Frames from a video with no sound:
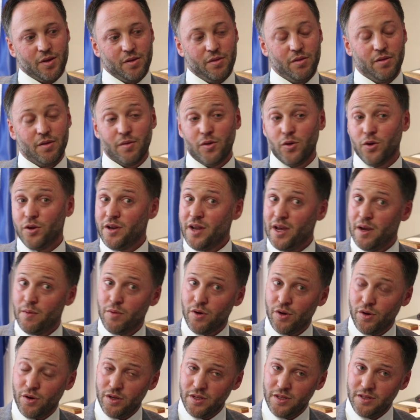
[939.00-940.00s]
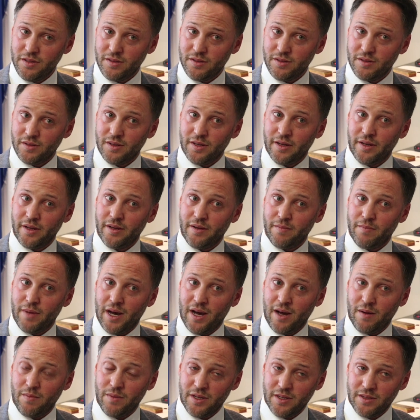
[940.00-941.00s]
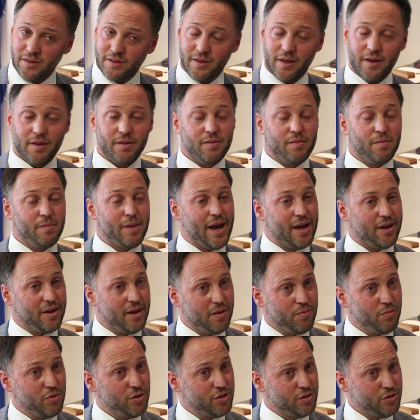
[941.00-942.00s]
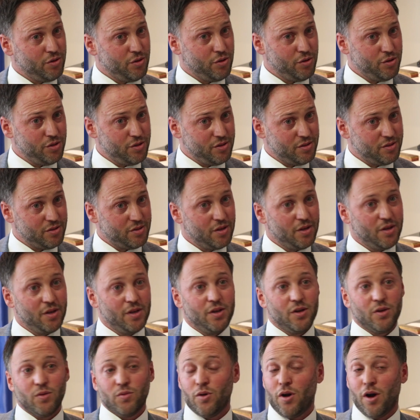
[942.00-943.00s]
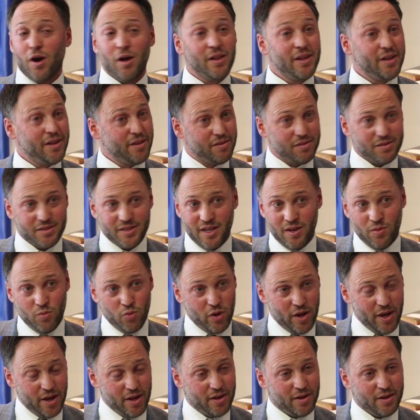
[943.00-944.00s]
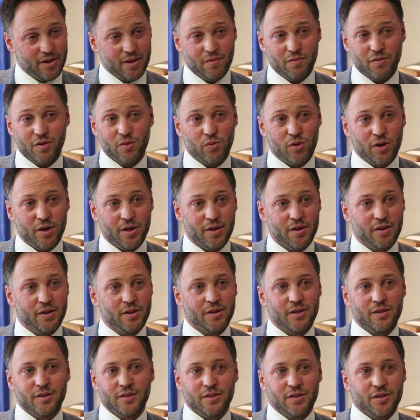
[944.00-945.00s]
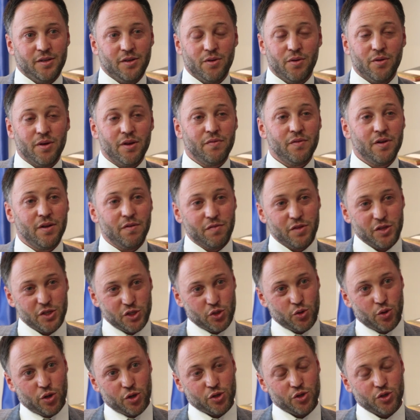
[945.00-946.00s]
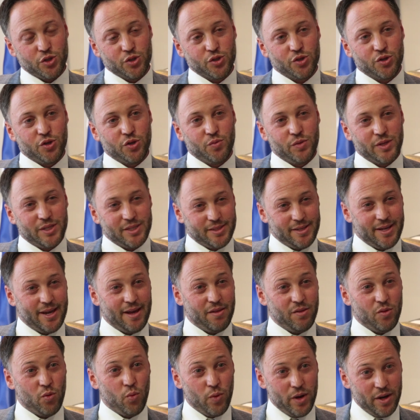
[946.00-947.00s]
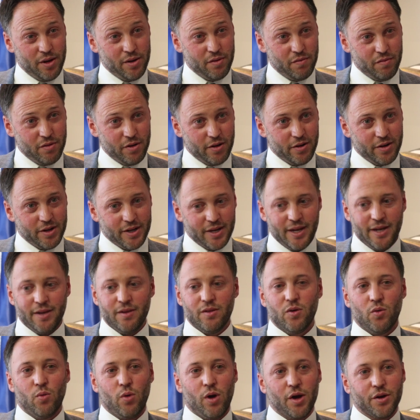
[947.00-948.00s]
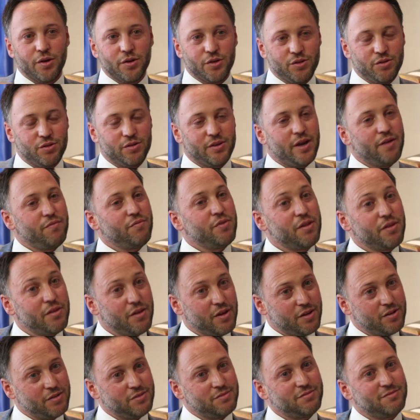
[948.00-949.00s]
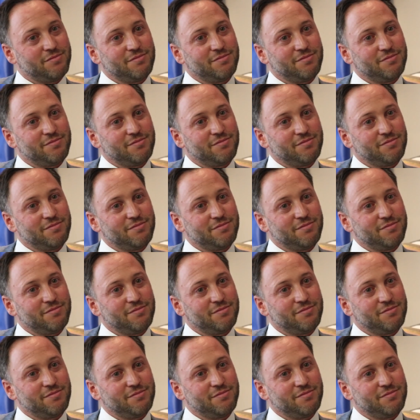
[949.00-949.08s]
the good neighborhoods in Bahamas and the bad neighborhoods were all hit the same way, and everyone, even if the structures could withstand the wind of the hurricane, the water took everything,